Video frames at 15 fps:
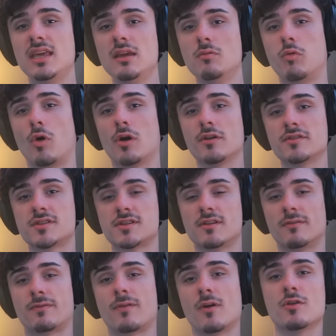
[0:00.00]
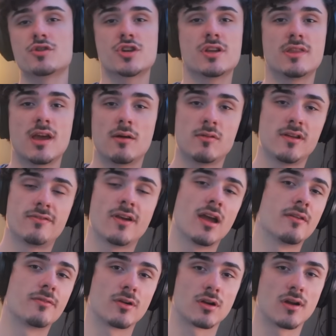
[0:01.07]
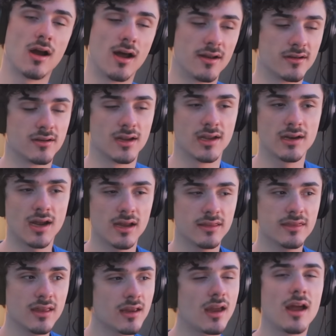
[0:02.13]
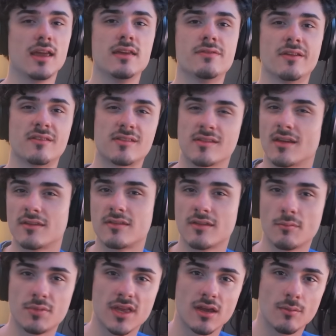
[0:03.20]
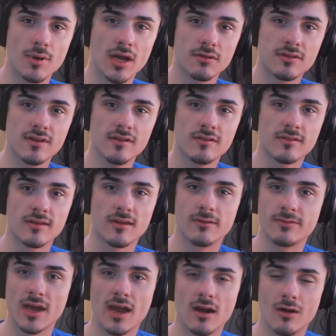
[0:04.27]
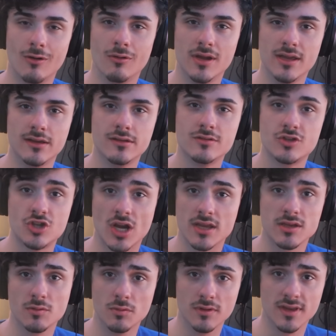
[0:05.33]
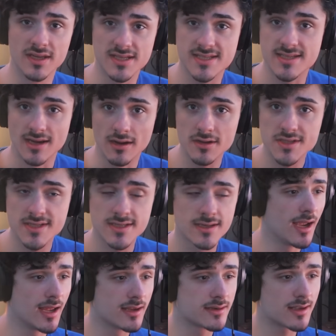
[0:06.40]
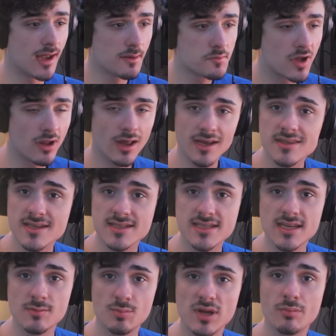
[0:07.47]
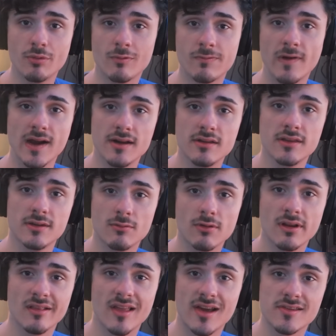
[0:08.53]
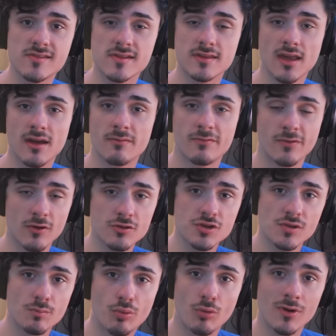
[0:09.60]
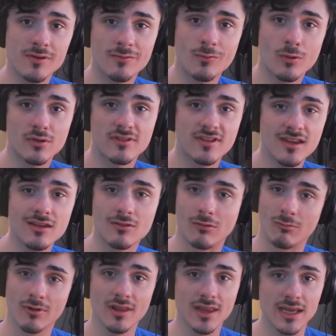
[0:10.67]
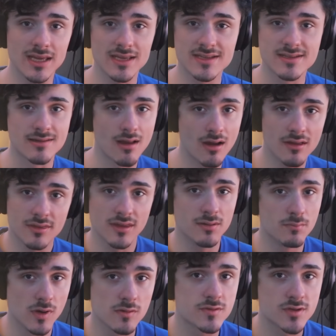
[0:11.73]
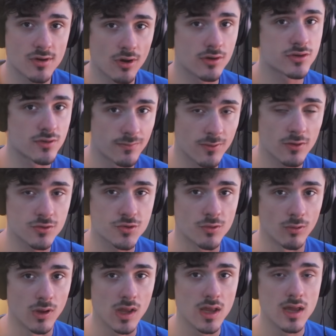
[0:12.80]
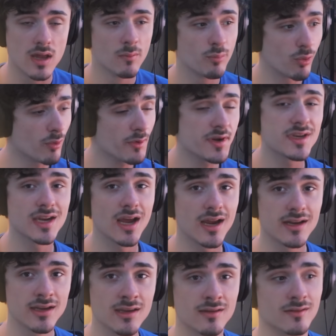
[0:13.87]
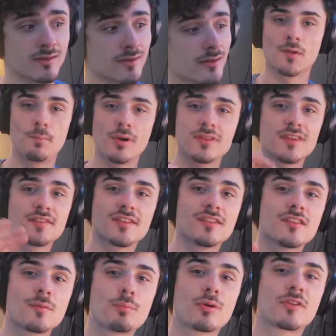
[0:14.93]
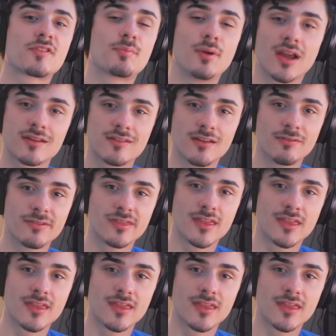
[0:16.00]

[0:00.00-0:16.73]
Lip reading: the worst version that we've ever gotten. And I think I even said something about this, of how it genuinely sucks. And I'm glad to see people finally realizing that version 0.14 really is not the most controversial. 0.9 is. To put this into perspective,